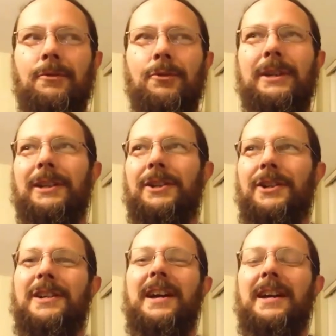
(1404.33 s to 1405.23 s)

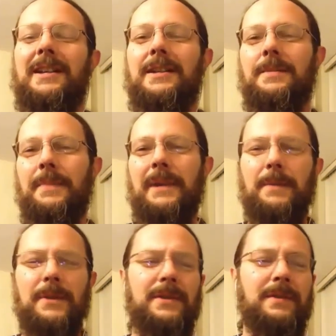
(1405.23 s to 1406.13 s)
relearn and to be
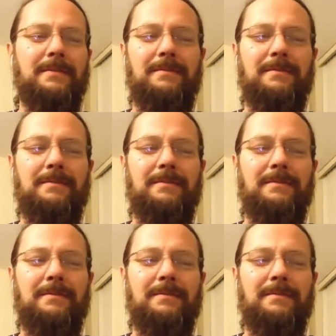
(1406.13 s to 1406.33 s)
able to